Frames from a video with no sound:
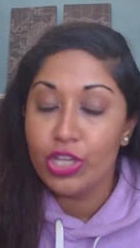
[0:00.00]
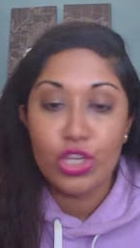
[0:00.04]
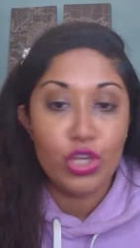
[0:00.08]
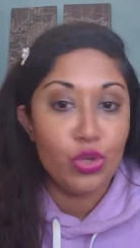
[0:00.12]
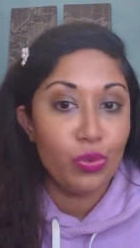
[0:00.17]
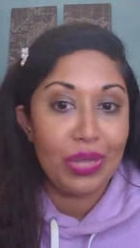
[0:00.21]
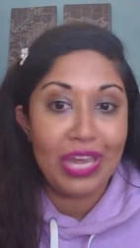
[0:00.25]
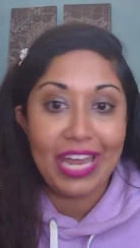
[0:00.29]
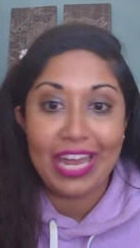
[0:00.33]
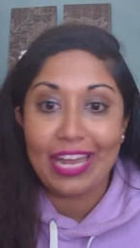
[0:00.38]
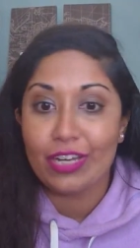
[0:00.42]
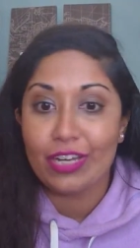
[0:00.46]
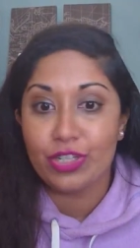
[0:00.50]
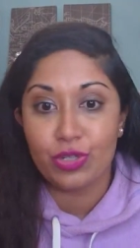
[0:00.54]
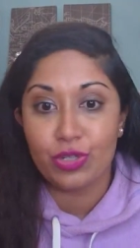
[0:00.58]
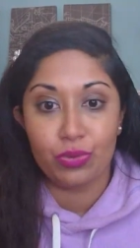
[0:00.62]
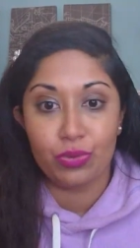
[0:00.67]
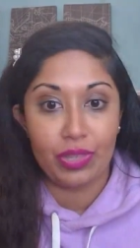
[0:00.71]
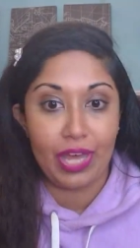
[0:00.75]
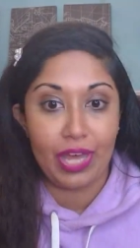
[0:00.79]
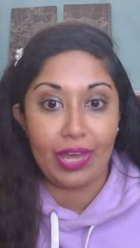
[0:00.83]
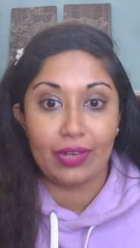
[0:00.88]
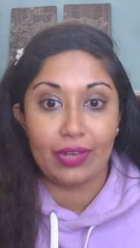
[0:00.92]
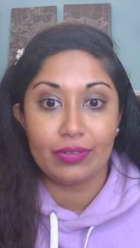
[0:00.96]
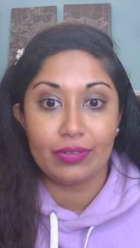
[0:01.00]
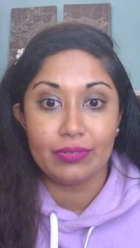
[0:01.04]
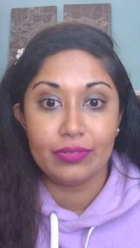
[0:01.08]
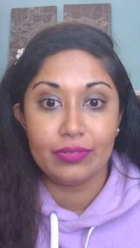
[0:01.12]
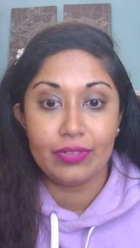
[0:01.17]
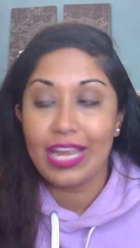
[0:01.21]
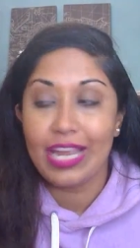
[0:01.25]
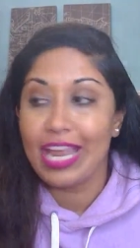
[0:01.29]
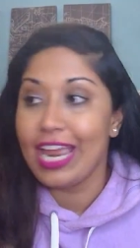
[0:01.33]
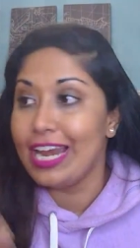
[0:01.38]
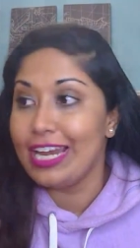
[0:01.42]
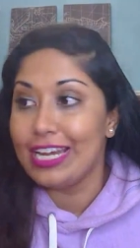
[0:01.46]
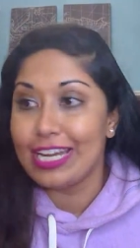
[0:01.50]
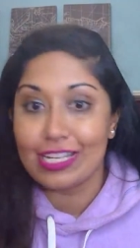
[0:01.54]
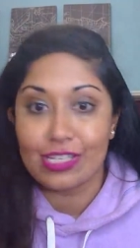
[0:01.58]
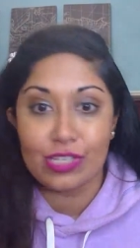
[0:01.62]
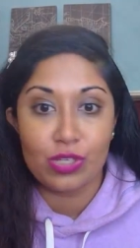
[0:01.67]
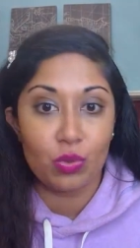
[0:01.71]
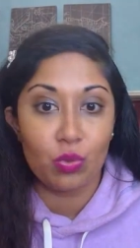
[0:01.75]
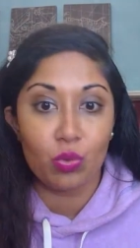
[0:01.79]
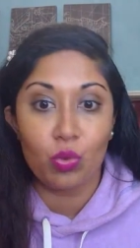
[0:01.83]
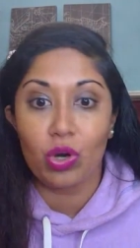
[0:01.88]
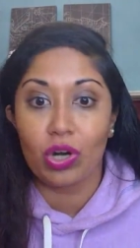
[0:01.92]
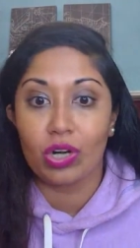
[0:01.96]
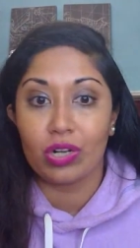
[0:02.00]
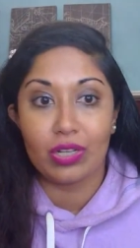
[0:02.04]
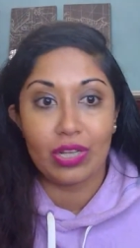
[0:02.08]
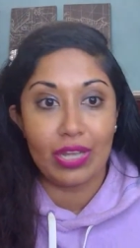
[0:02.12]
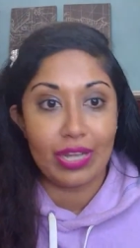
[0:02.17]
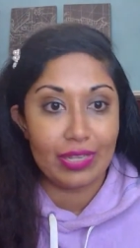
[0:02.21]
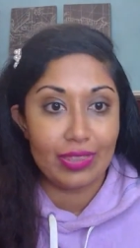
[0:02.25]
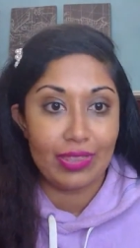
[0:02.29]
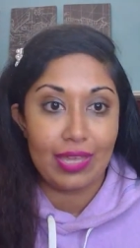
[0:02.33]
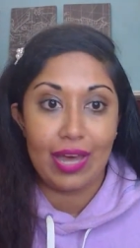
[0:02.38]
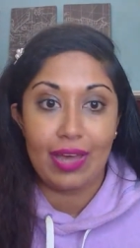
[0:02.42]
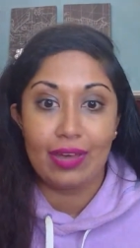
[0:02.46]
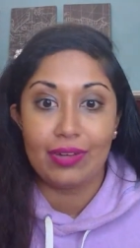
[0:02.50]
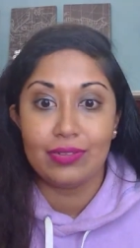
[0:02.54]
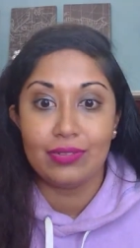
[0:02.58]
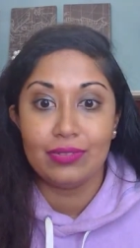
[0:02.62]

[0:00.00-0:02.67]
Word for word: You can't do that. It doesn't work like that.